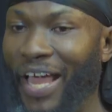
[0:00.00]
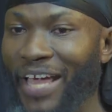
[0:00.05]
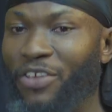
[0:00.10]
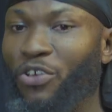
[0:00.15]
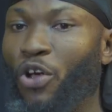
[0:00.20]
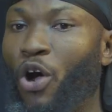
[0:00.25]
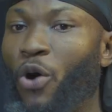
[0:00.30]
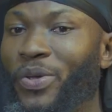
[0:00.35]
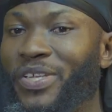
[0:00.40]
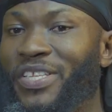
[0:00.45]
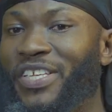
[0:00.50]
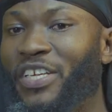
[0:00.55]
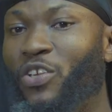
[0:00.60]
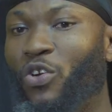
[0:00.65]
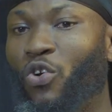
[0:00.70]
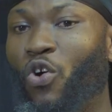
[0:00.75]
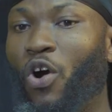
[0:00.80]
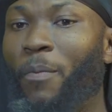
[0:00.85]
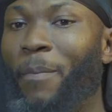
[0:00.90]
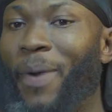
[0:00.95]
you always need
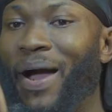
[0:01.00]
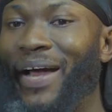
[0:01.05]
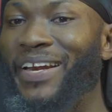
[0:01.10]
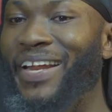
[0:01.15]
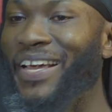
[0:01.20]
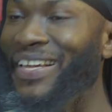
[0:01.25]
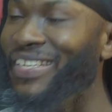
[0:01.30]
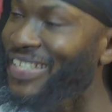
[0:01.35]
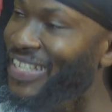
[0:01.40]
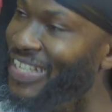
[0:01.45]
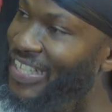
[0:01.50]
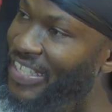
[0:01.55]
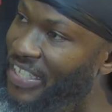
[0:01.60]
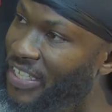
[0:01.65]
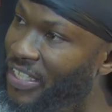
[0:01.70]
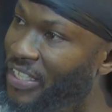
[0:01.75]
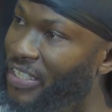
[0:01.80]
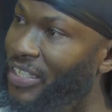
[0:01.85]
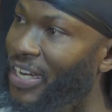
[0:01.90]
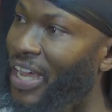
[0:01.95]
to come back next
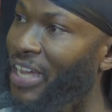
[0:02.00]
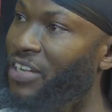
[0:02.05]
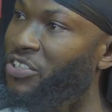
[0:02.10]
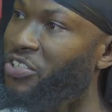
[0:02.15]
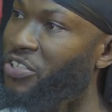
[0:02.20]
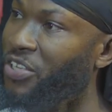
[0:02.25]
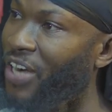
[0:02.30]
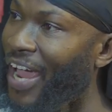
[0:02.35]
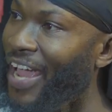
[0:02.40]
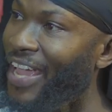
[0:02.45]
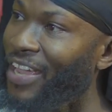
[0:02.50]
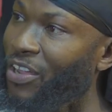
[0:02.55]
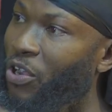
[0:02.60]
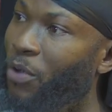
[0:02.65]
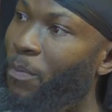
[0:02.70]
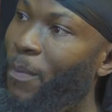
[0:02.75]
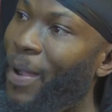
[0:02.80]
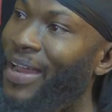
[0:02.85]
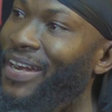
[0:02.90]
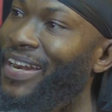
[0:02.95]
season and
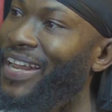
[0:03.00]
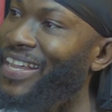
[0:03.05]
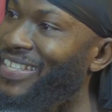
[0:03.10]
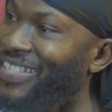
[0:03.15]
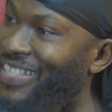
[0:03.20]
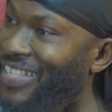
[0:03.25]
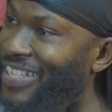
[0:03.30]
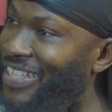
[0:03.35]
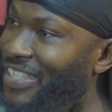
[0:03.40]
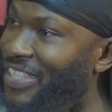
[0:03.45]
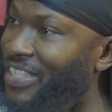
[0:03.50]
come back next season.